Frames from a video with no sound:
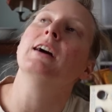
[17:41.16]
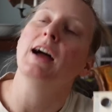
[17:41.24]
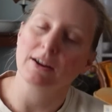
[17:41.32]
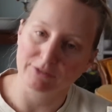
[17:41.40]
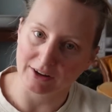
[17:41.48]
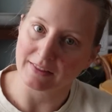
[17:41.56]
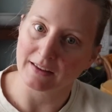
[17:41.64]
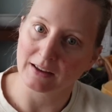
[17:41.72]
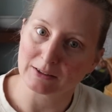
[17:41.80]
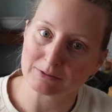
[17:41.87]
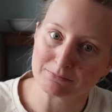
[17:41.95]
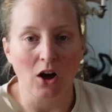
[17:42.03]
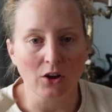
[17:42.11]

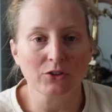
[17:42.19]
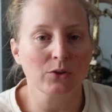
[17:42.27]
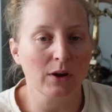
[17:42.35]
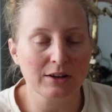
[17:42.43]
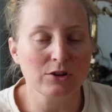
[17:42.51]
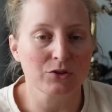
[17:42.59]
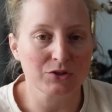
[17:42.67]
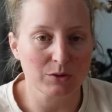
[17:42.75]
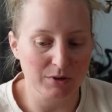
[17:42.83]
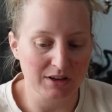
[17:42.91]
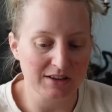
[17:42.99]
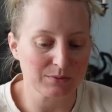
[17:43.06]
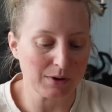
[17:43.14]
everything. Also, I know
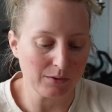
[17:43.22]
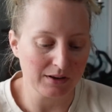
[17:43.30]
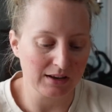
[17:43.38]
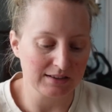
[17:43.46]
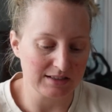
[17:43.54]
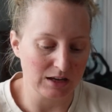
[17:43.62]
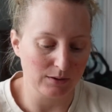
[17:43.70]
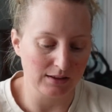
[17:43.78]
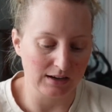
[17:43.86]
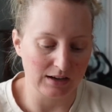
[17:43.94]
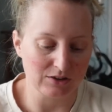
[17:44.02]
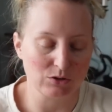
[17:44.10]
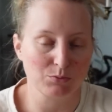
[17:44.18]
somebody is probably going to tell me that
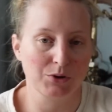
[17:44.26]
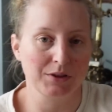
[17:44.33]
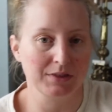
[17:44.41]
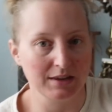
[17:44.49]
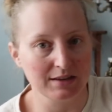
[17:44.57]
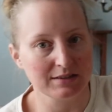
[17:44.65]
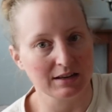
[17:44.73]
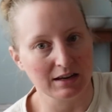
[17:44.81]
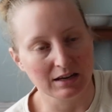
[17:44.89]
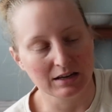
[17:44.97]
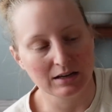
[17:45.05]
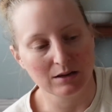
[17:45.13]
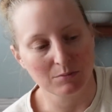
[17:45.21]
I should put these
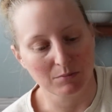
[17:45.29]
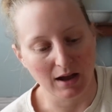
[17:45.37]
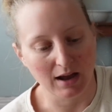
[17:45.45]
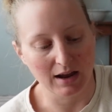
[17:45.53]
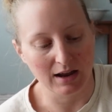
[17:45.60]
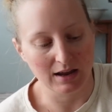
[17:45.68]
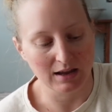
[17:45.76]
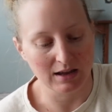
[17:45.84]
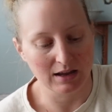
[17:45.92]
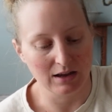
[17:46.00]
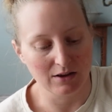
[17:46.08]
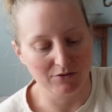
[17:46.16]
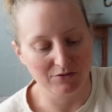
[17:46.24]
in my
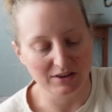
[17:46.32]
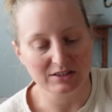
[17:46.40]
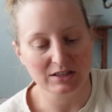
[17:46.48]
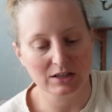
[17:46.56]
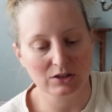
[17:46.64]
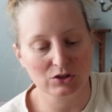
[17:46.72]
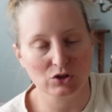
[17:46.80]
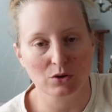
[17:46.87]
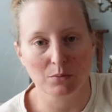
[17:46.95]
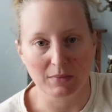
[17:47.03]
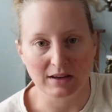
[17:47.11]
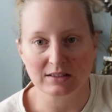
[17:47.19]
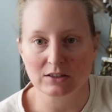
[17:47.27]
vintage
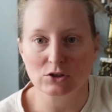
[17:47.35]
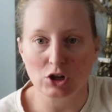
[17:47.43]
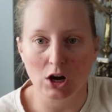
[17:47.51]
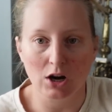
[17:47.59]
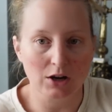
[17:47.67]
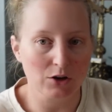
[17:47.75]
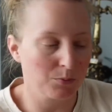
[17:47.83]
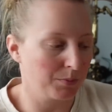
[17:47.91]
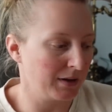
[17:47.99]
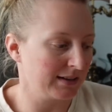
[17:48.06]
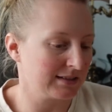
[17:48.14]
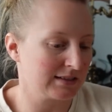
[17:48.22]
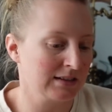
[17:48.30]
mason jar,
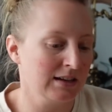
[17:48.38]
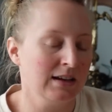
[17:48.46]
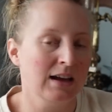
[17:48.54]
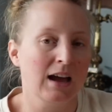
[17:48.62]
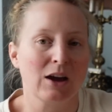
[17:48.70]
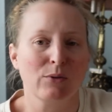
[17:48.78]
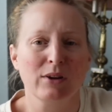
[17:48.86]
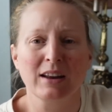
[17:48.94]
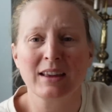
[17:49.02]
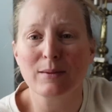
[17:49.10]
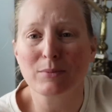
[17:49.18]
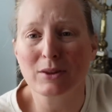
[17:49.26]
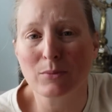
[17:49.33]
but I want to
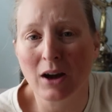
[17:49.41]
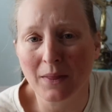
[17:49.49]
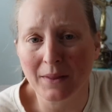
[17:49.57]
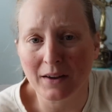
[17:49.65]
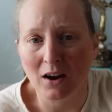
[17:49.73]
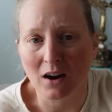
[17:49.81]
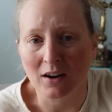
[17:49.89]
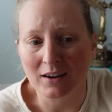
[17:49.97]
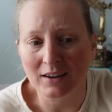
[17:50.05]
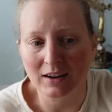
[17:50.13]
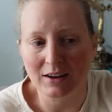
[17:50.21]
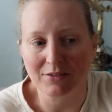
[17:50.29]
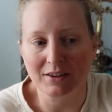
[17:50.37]
keep them on the card,
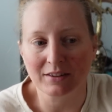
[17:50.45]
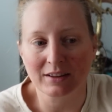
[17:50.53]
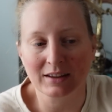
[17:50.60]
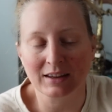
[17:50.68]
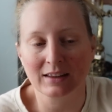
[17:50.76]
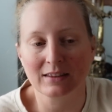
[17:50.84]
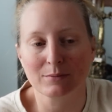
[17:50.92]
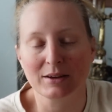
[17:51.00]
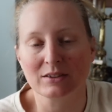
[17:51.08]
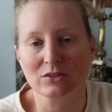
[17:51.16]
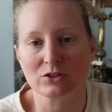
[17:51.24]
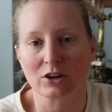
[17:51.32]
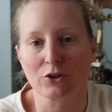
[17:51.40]
and I feel like in the
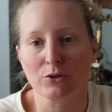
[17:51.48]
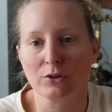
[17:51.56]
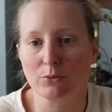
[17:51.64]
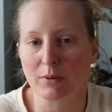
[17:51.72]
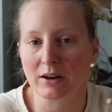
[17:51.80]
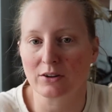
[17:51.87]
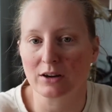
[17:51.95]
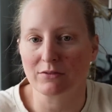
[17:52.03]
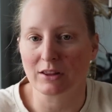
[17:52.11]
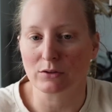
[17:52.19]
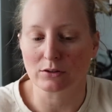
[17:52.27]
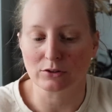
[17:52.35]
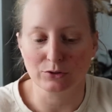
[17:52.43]
mason jar it would look better if
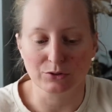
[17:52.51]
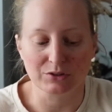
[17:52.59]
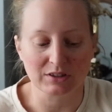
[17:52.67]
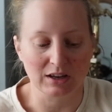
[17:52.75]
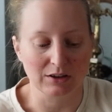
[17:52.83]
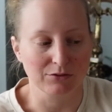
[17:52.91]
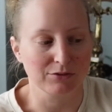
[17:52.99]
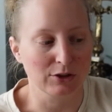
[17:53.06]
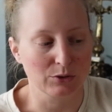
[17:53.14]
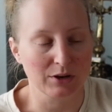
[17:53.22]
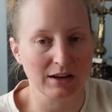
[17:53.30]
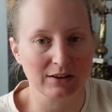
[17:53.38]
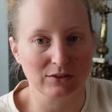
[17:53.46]
they were loose and
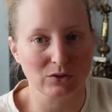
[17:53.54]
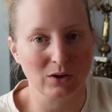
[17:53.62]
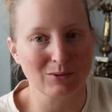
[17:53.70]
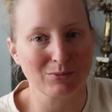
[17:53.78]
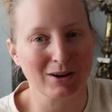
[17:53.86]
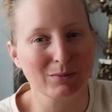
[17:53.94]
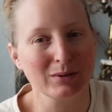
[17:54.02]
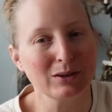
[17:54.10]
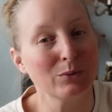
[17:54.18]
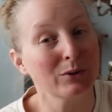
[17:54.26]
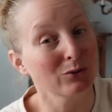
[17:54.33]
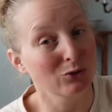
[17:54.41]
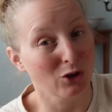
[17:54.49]
floating, so I probably
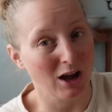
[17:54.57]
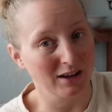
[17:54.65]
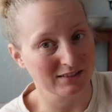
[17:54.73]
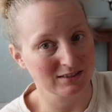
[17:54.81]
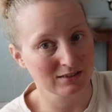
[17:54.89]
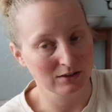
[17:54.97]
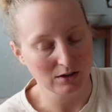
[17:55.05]
will not